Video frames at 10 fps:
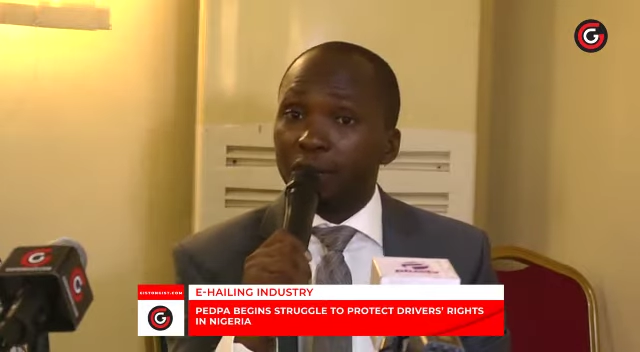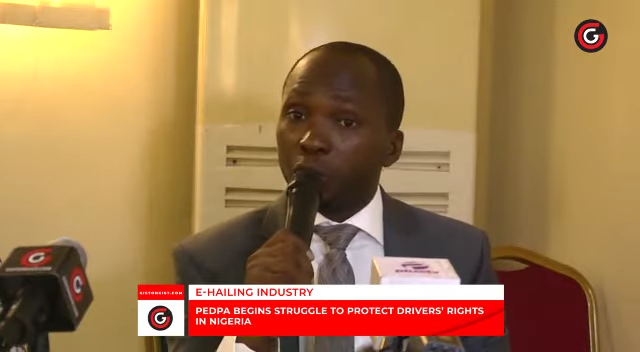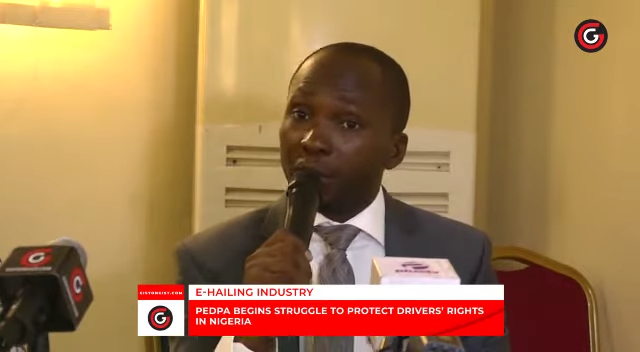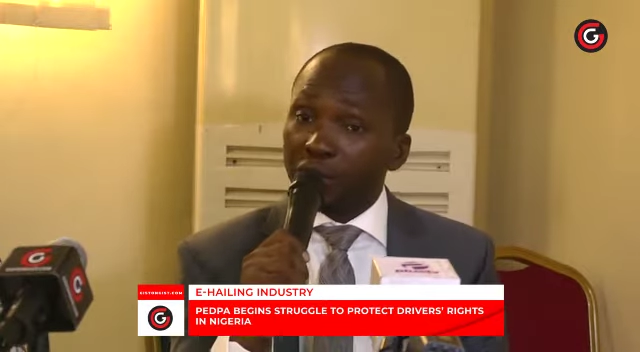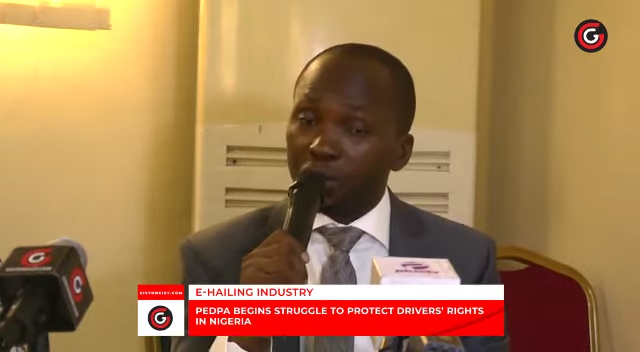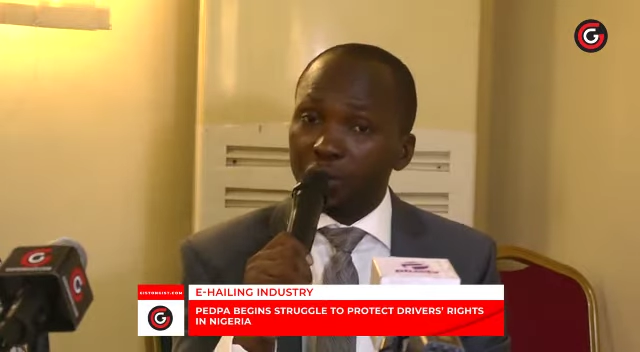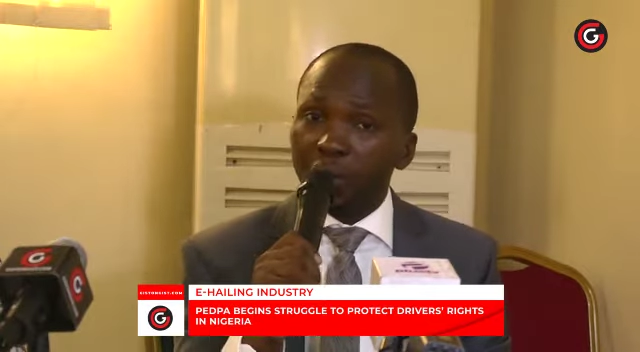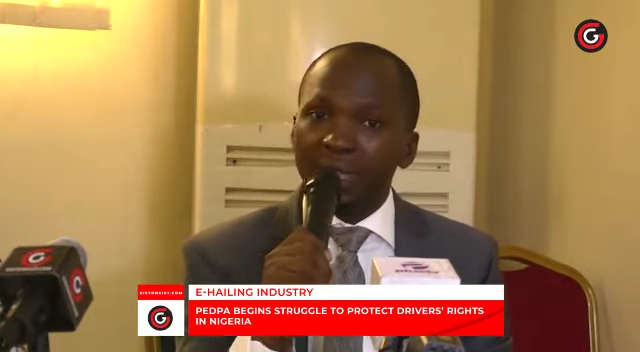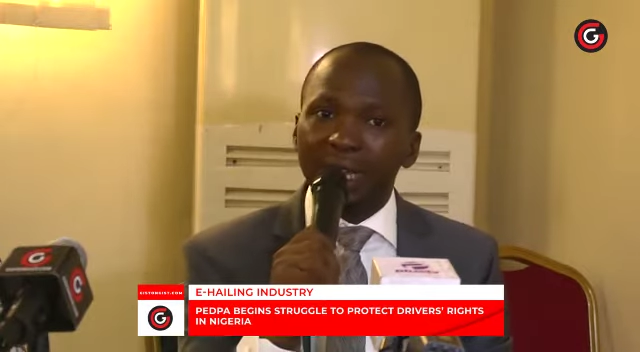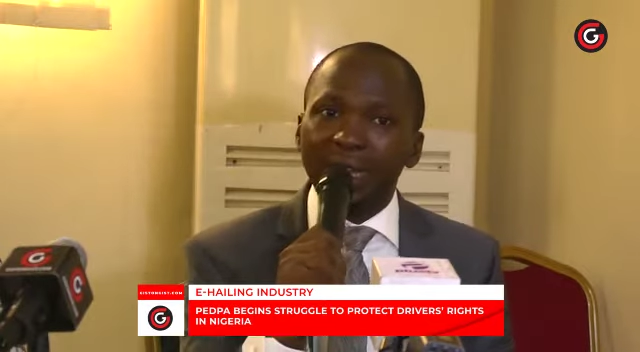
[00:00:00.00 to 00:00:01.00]
to
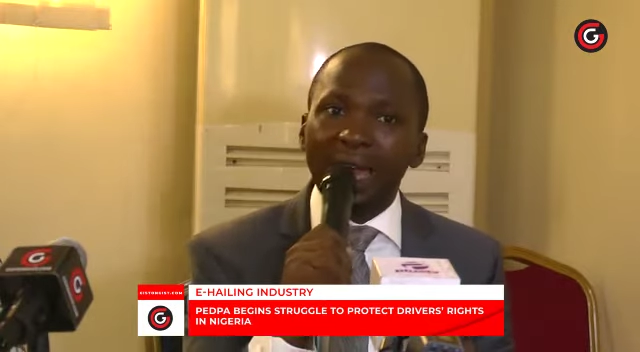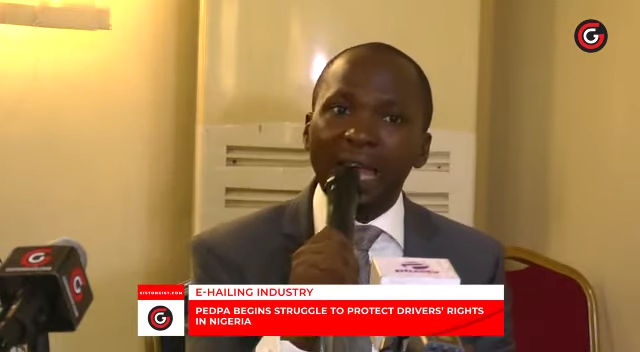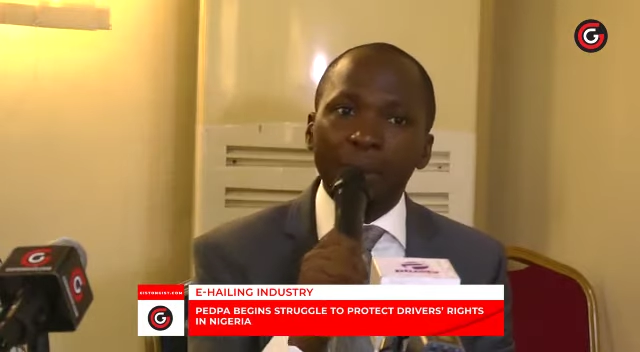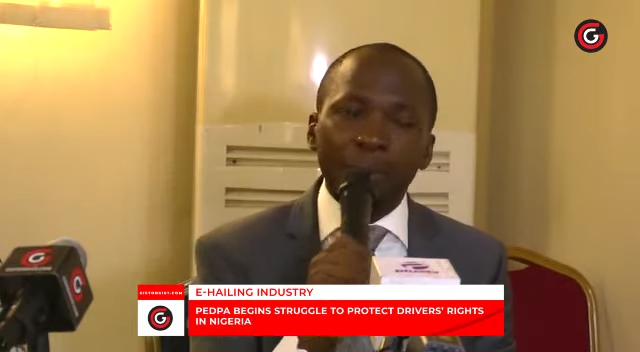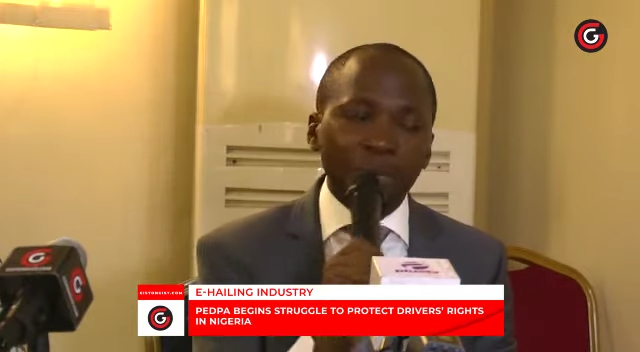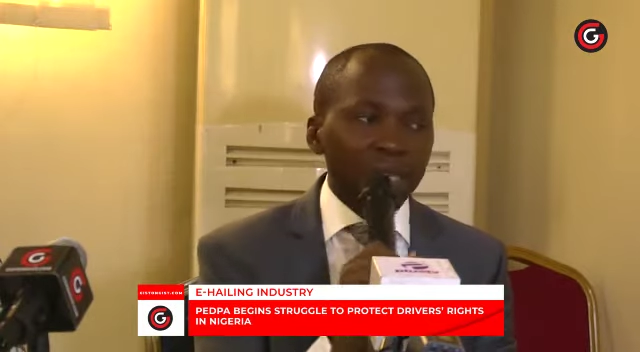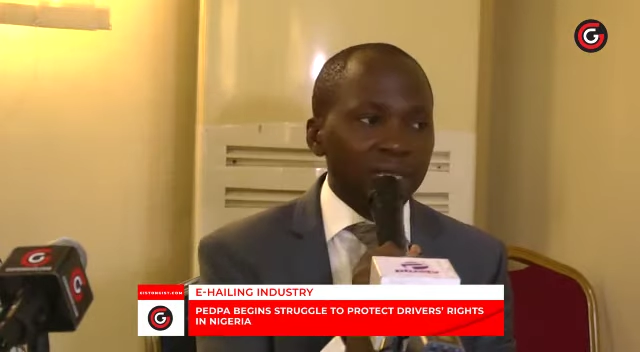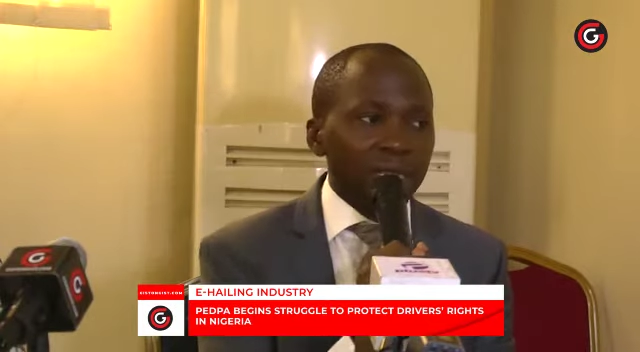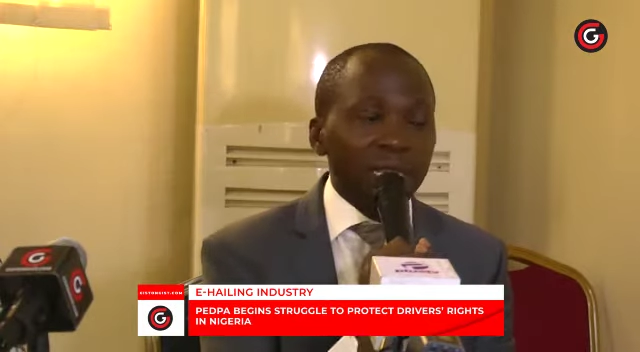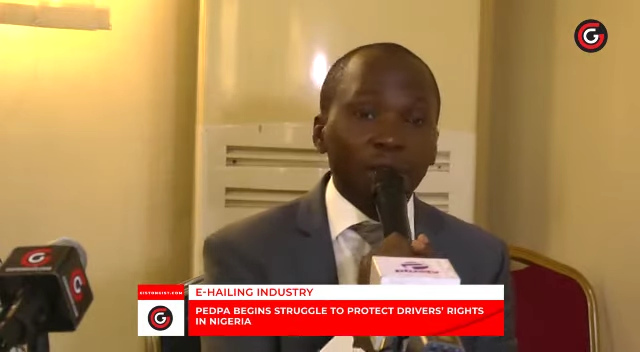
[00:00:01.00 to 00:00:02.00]
ensure that the app
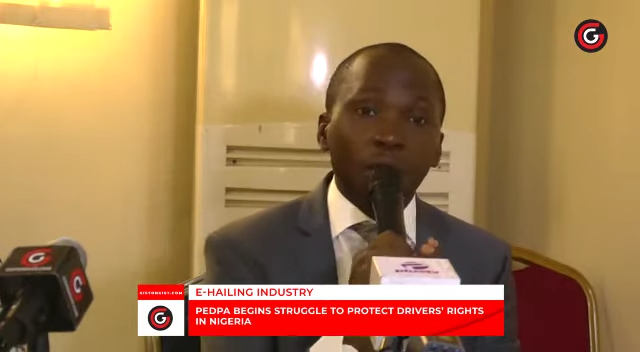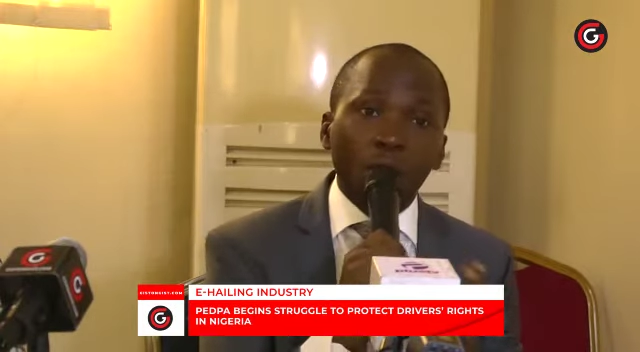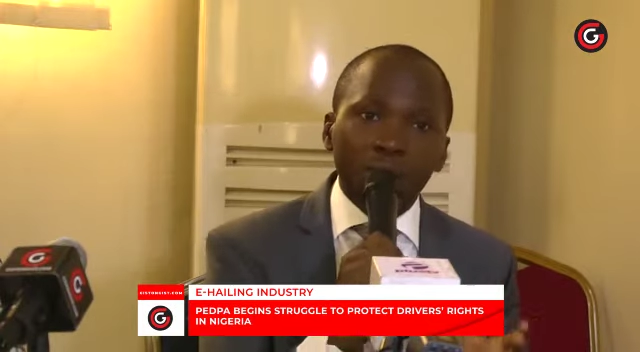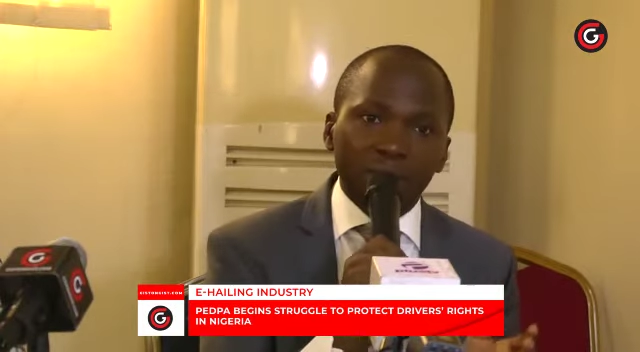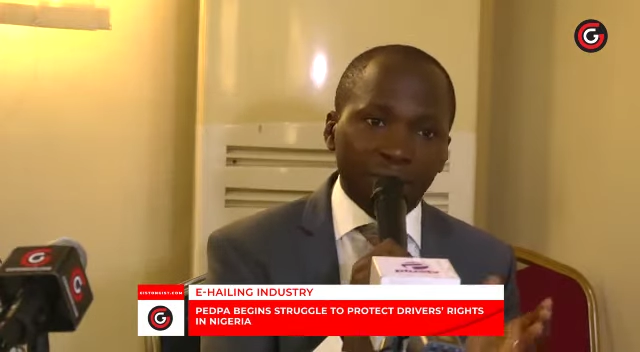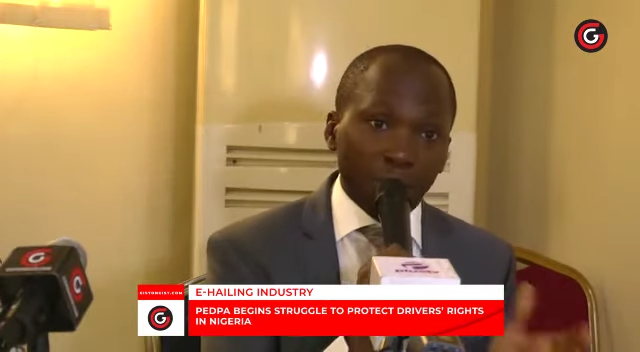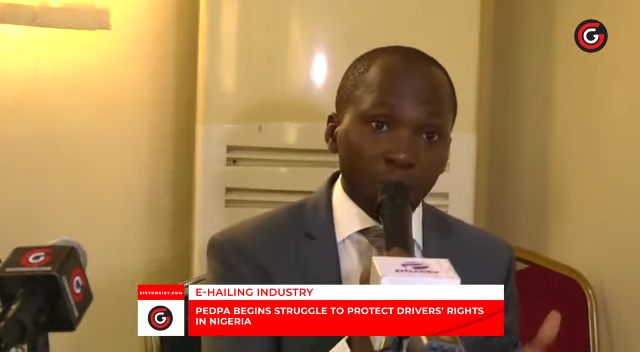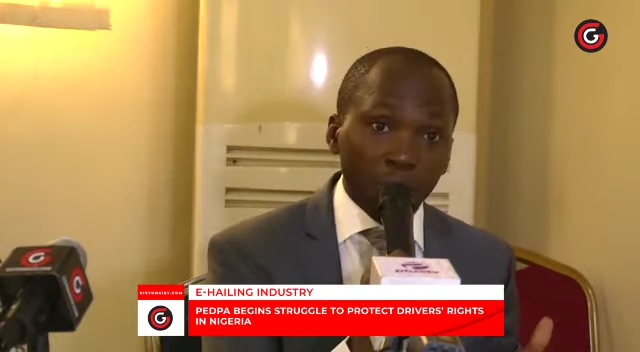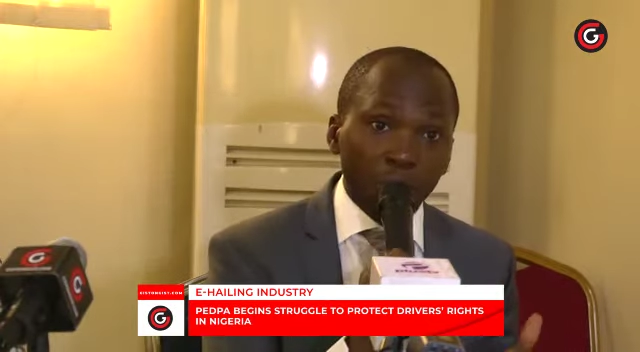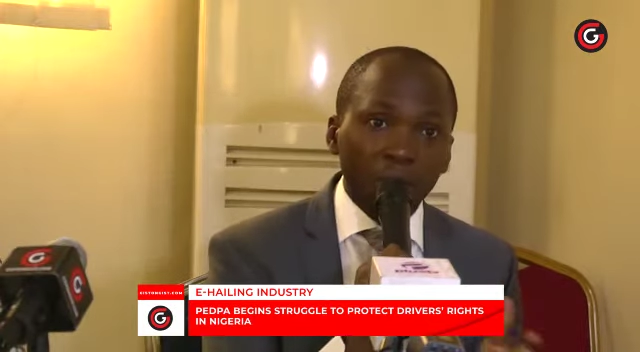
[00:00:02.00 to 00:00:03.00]
is in order for
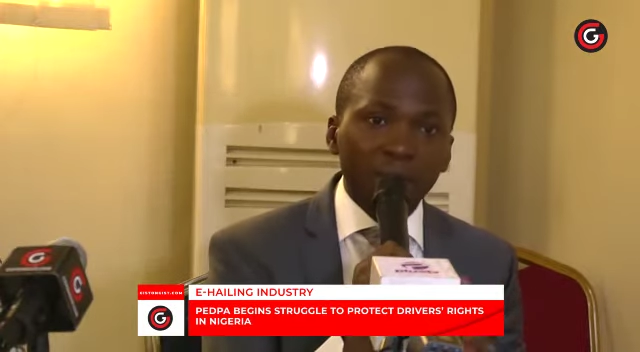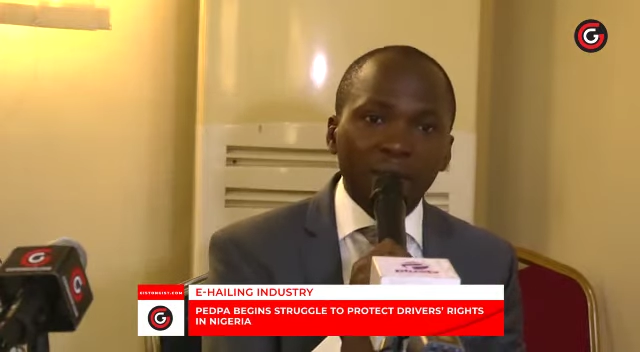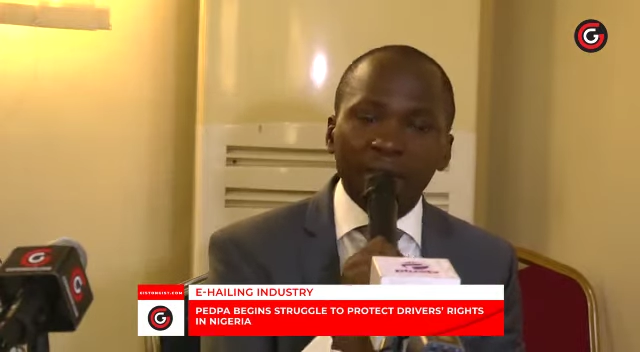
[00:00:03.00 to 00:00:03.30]
you,